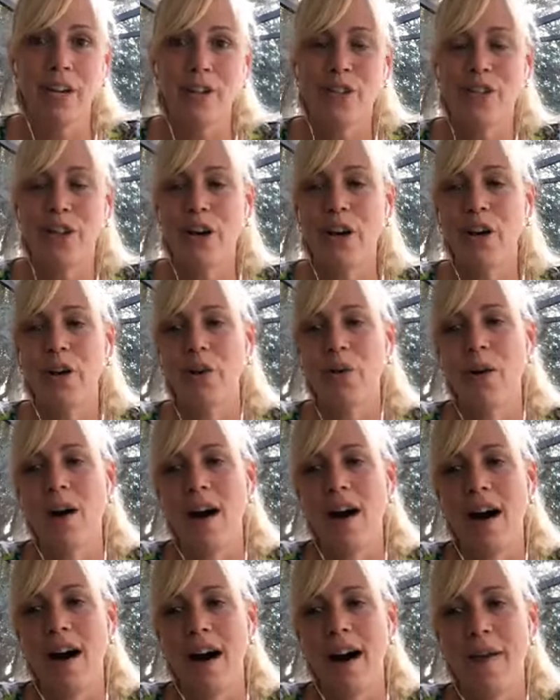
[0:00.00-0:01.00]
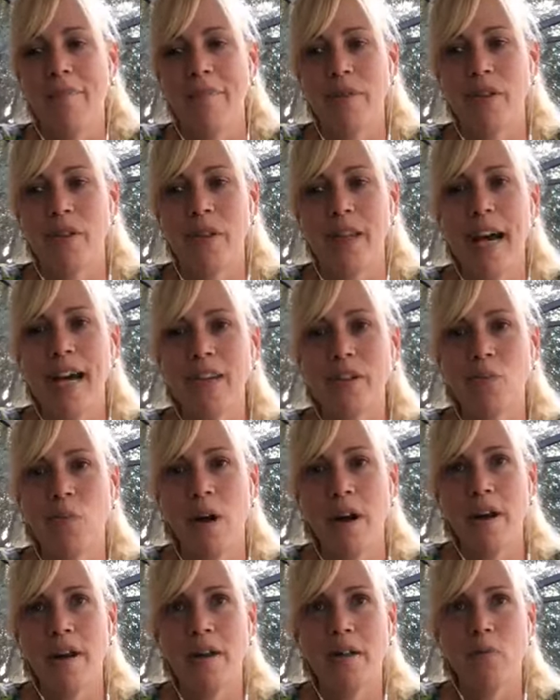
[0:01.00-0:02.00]
So that's
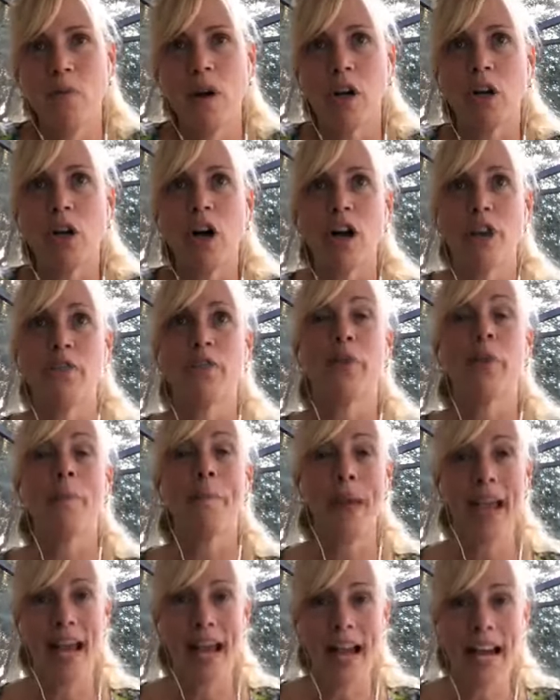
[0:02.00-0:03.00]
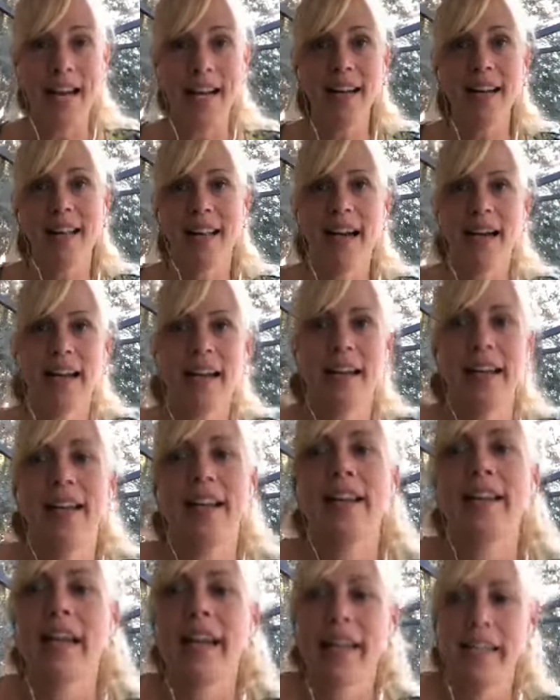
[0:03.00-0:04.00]
one cause for pain that
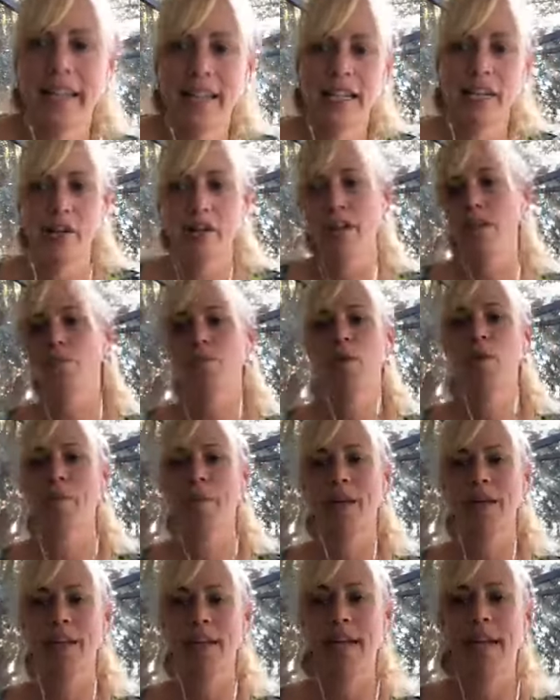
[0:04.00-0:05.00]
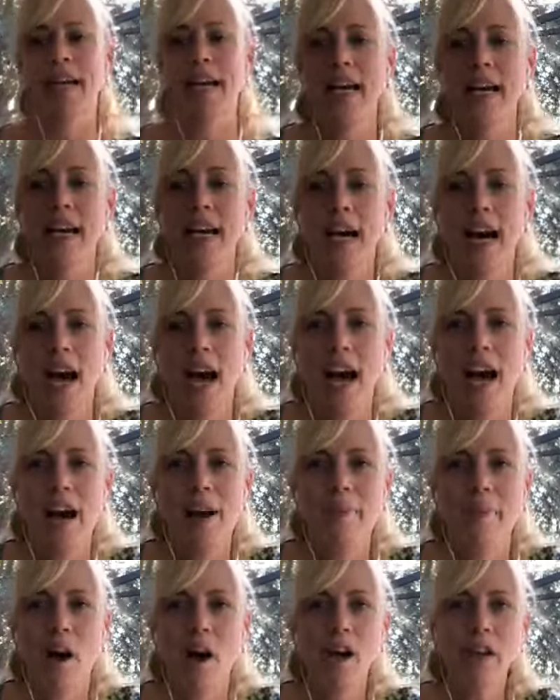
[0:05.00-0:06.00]
could decrease mobility.
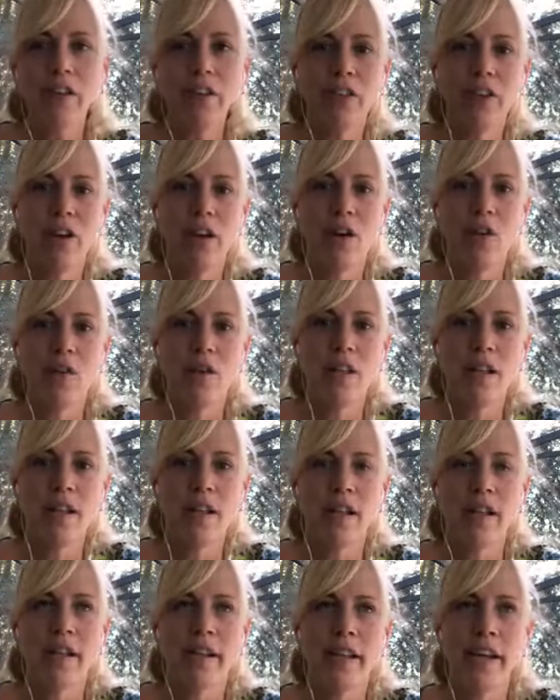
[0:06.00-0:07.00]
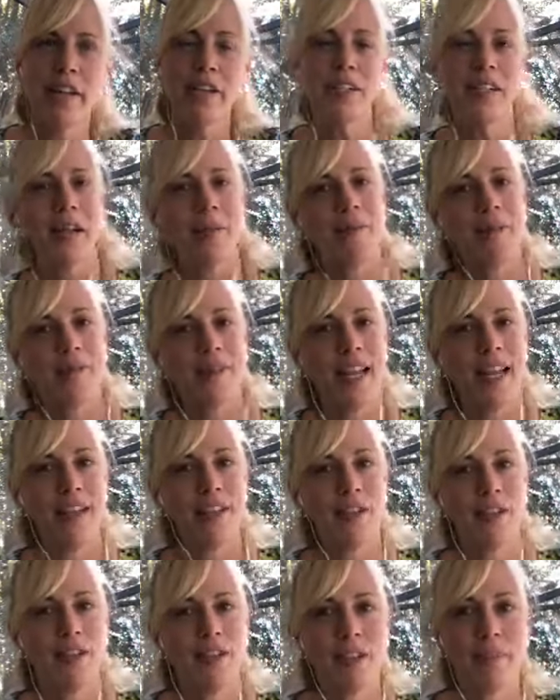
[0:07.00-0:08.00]
Also, the other types of
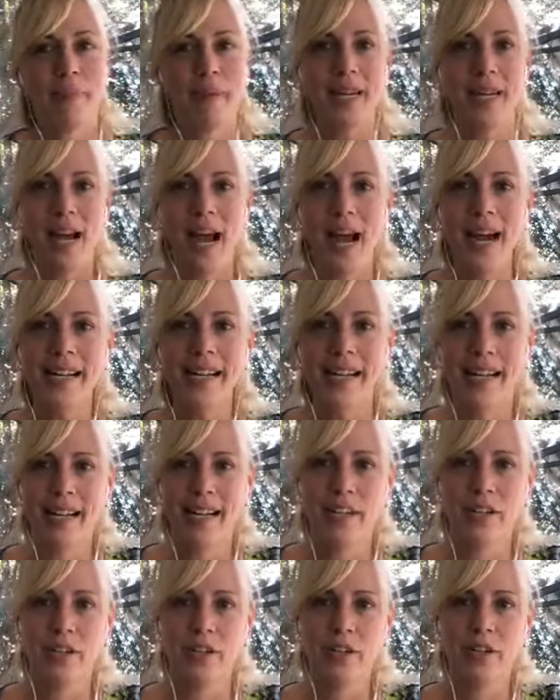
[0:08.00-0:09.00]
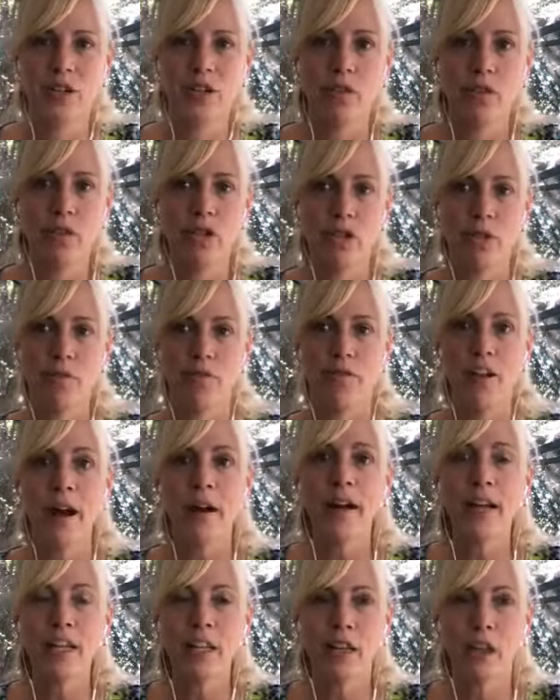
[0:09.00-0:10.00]
cancers, the benign cancers, so just a
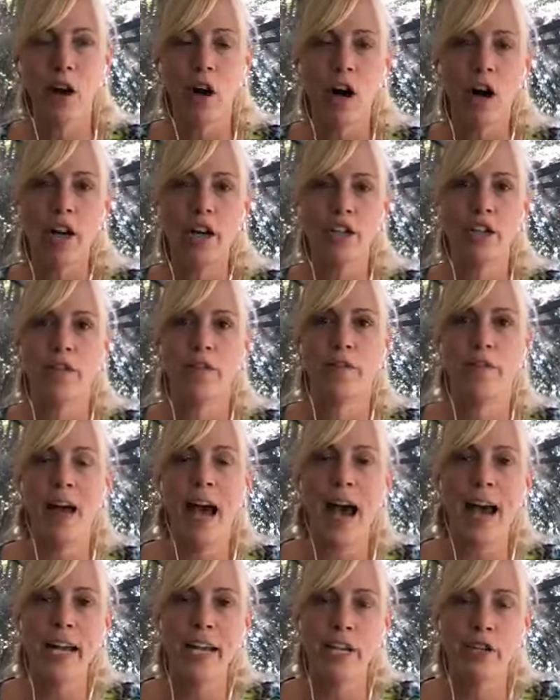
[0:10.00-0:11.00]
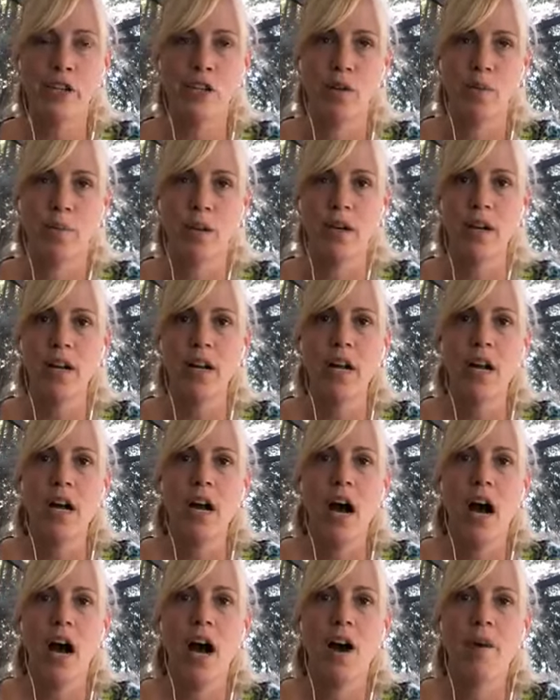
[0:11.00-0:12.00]
very large fatty tumor.
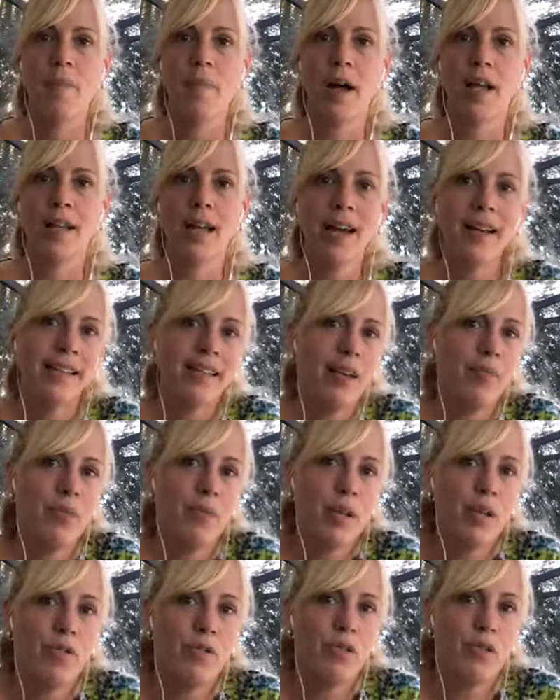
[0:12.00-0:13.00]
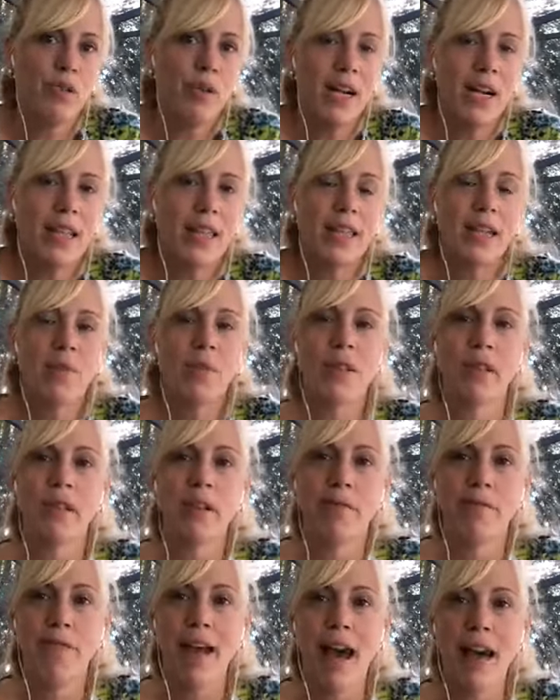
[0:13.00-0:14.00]
A lot of times we don't do anything with
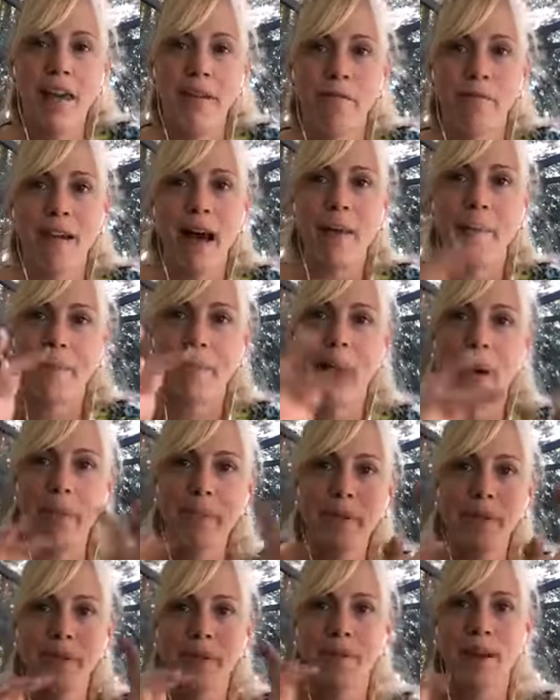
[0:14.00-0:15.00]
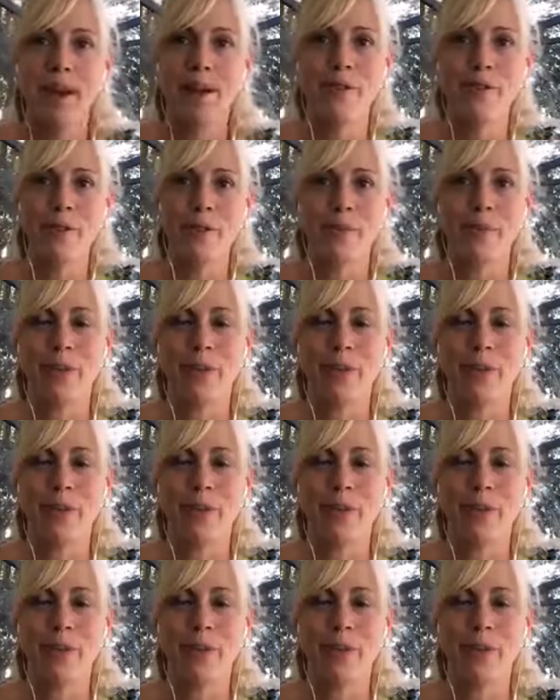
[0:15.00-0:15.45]
little fat bumps around